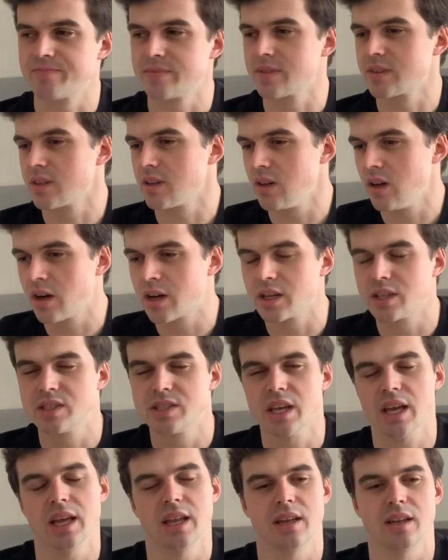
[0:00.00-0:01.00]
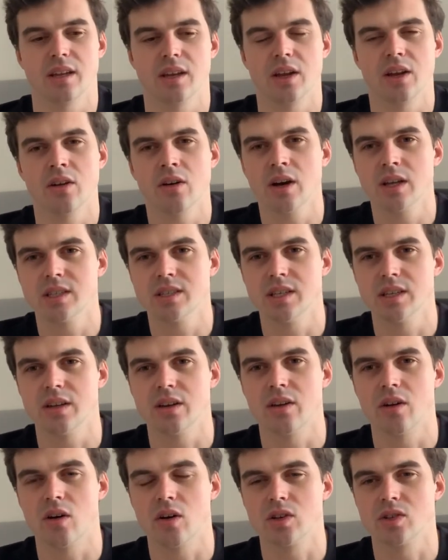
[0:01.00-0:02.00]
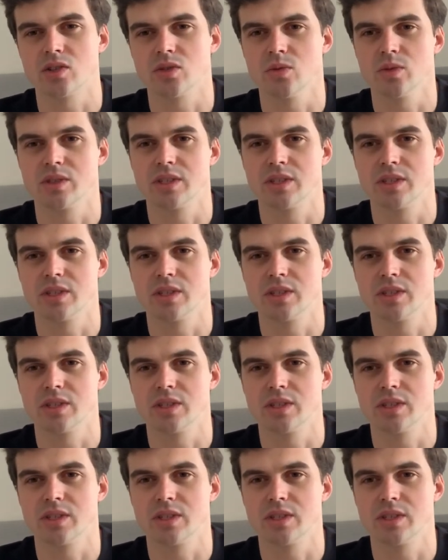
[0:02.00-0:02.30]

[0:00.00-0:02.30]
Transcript: like I said, United and Arsenal